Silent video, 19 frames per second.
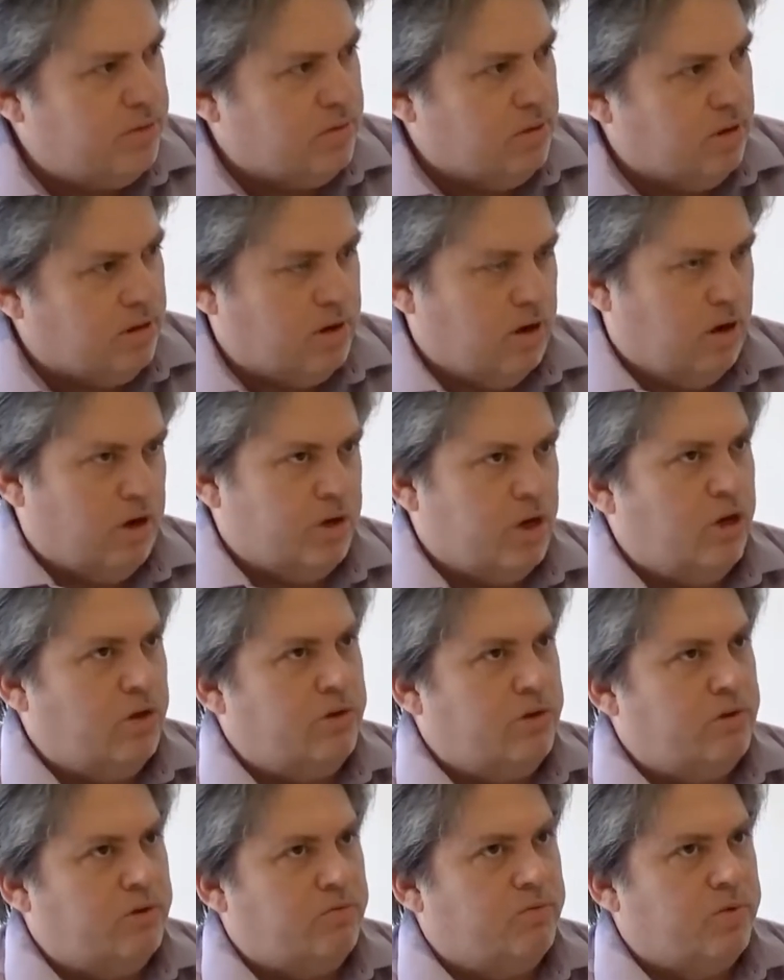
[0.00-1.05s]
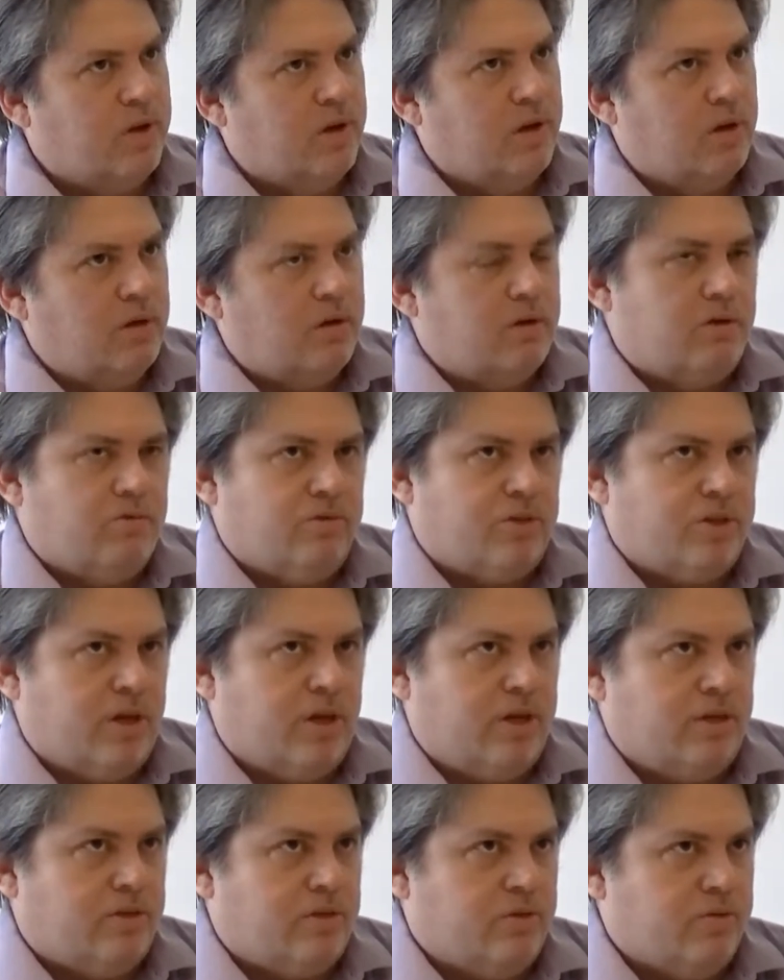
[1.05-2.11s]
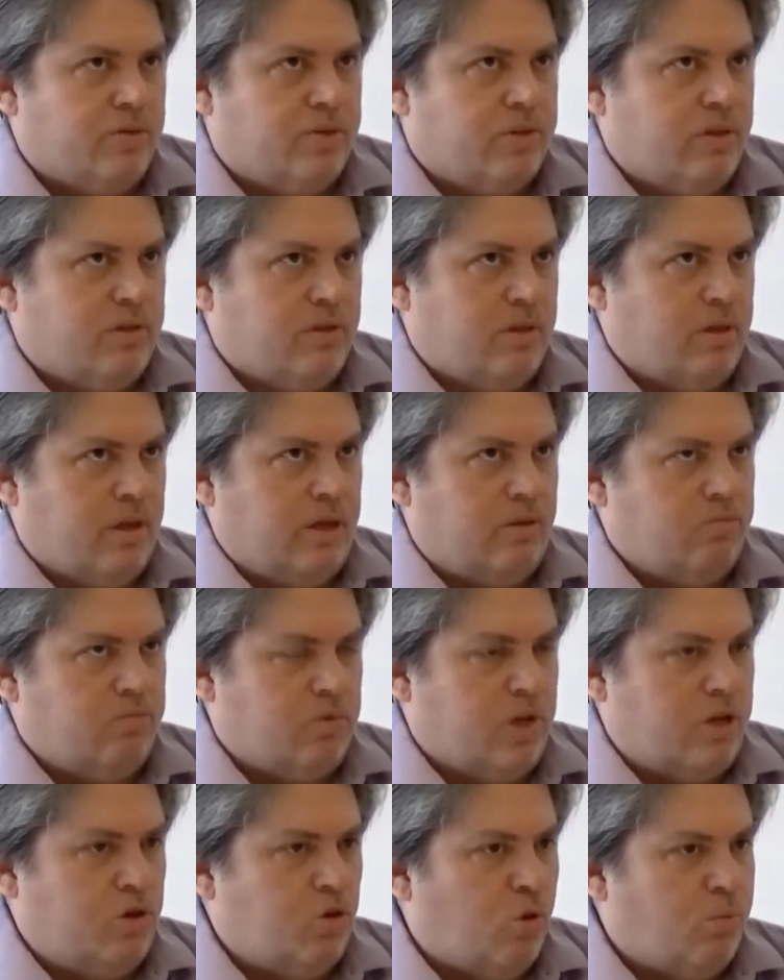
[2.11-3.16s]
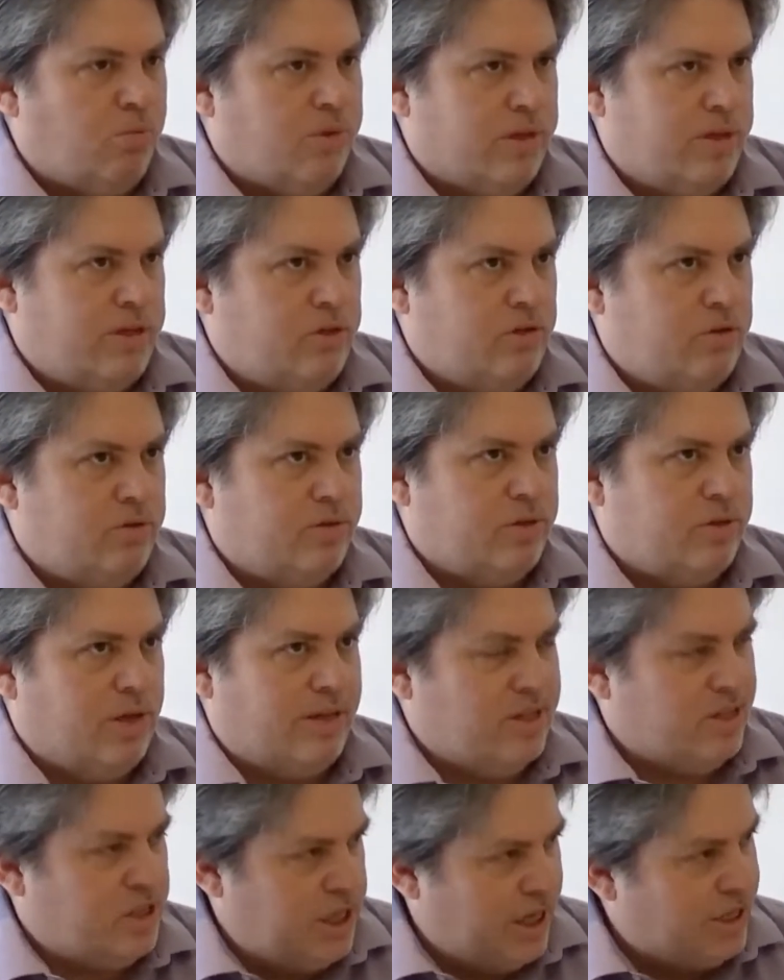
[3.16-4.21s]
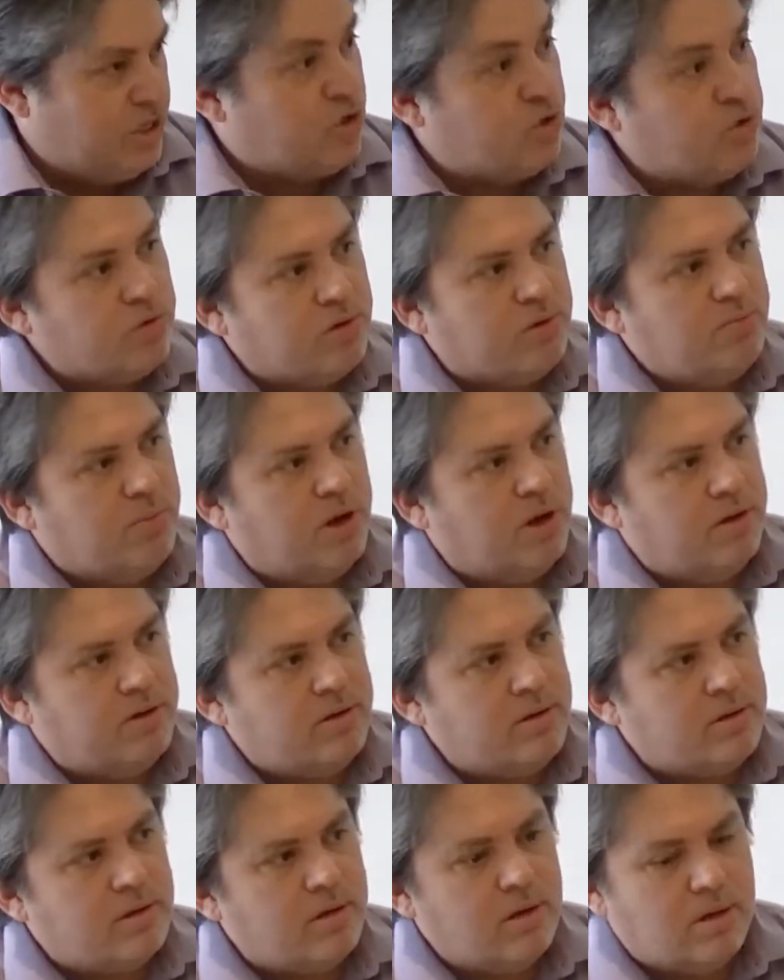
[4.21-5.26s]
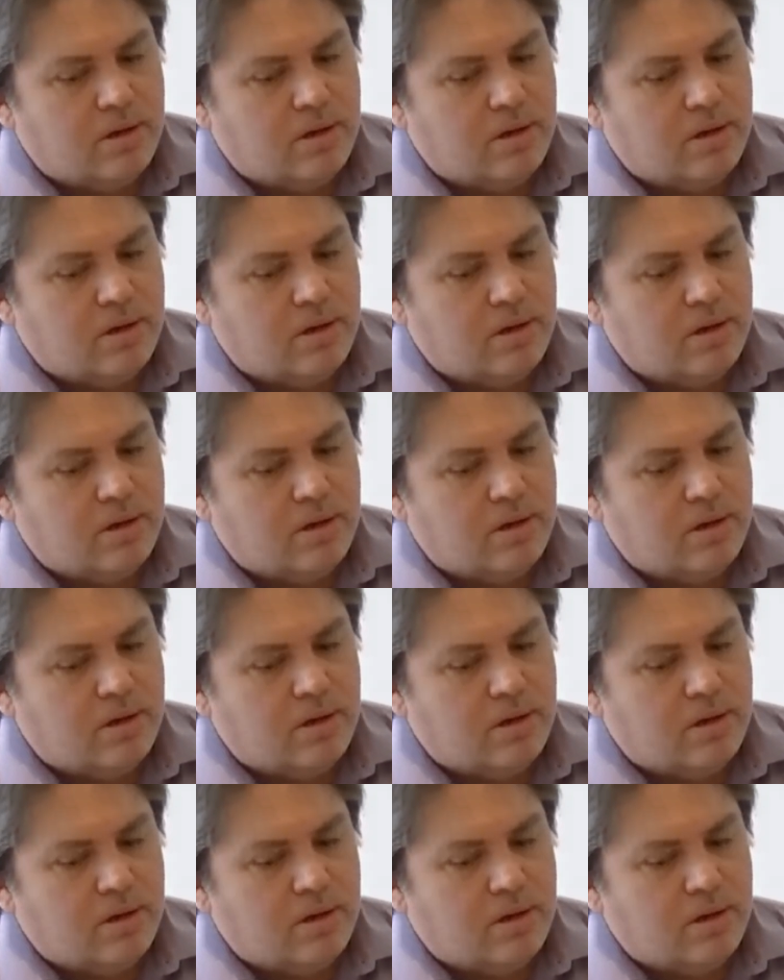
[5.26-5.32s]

Like, I know you were saying to us that they're normally used as a textural component,